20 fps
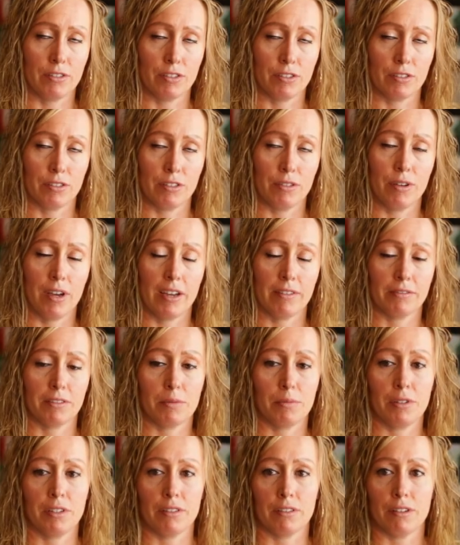you, you have
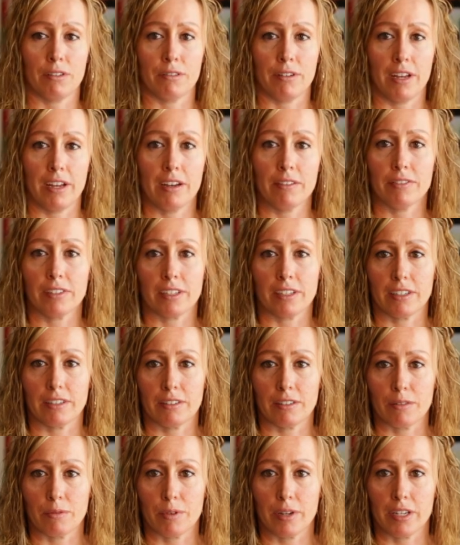to be your own advocate
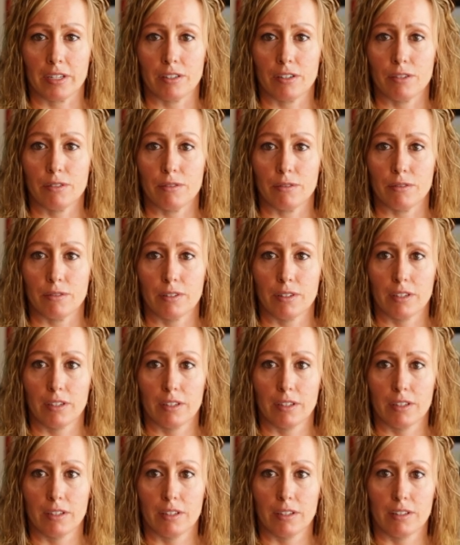in a way too,
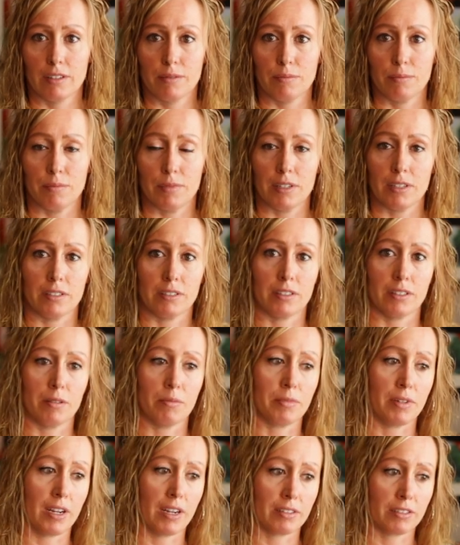because
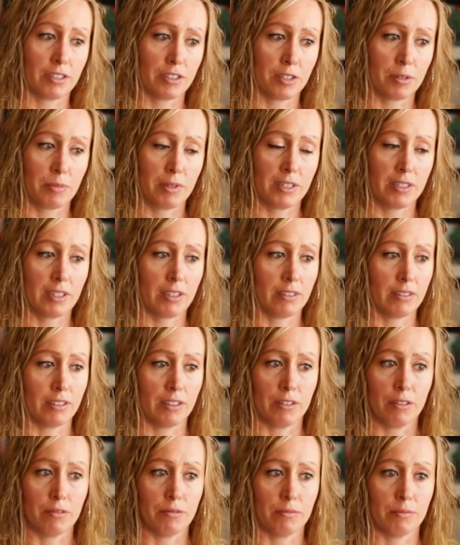some doctors may tell,
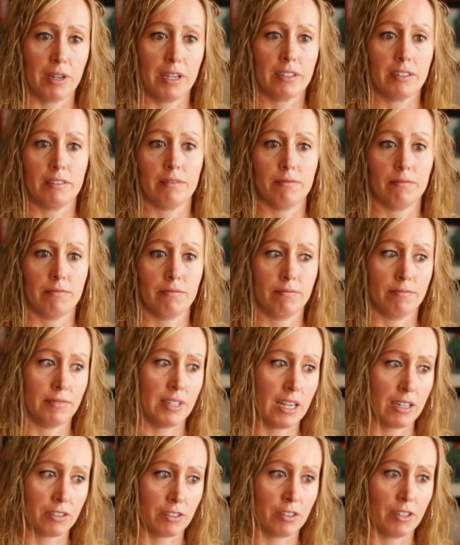you know, my
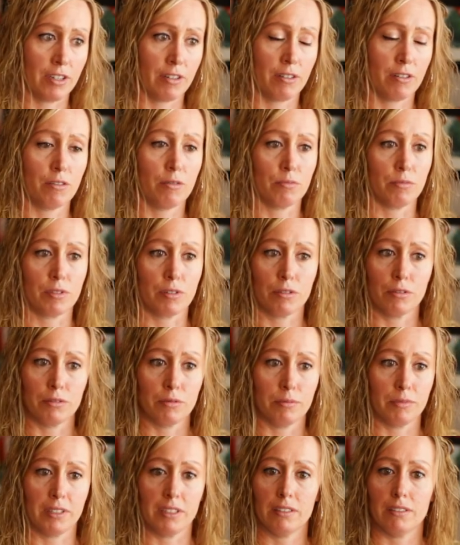doctor at home
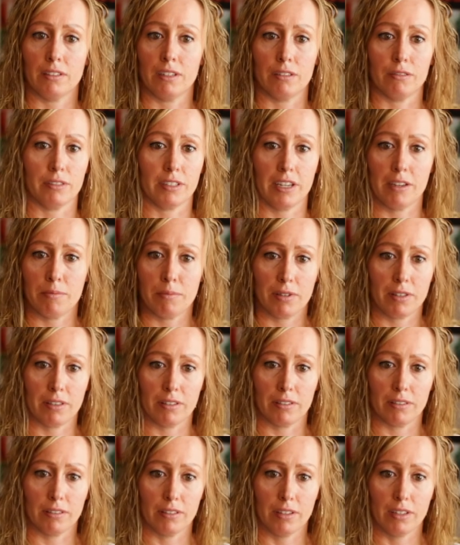told me, you know, gave me
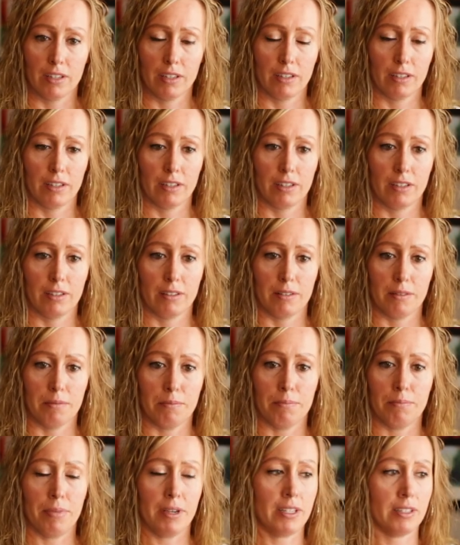the
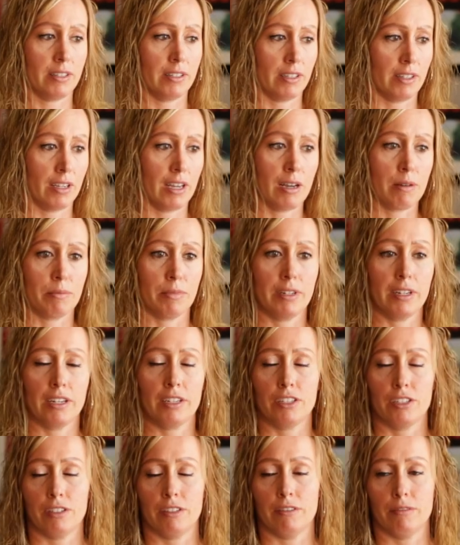basic
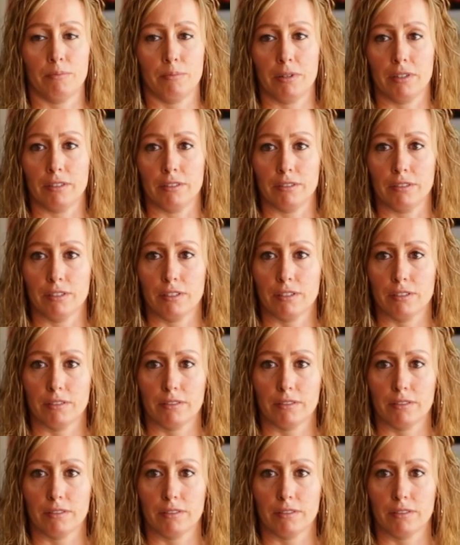combination of pills